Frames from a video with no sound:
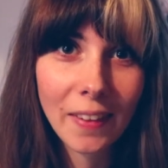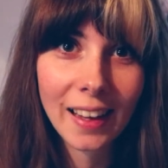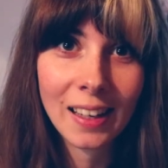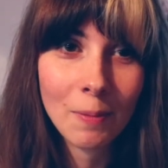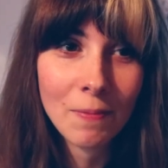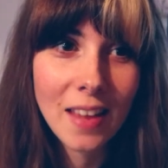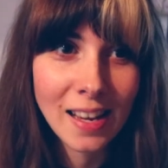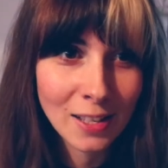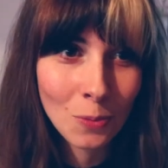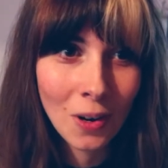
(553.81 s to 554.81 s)

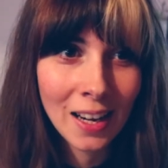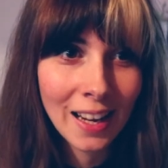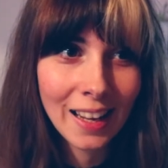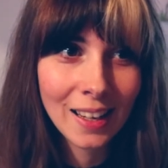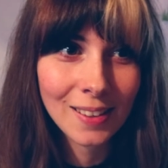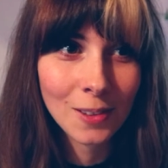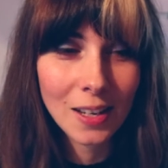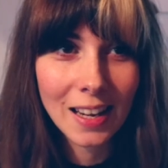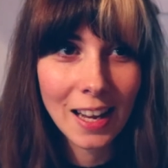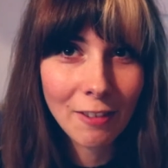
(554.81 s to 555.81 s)
That is why,
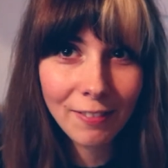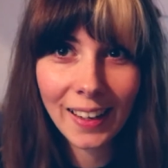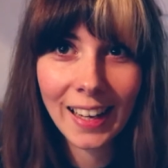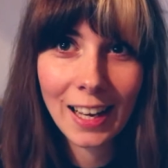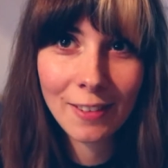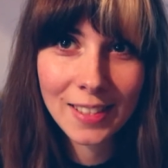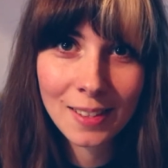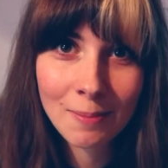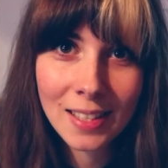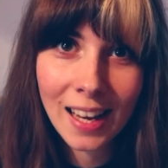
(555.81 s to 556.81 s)
if I have
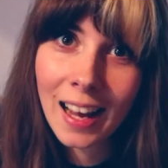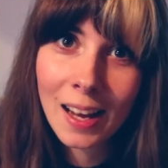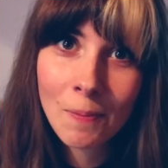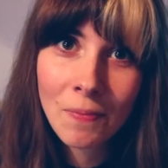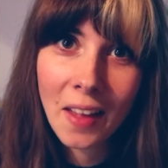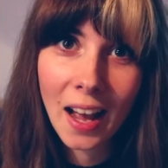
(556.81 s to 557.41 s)
some time,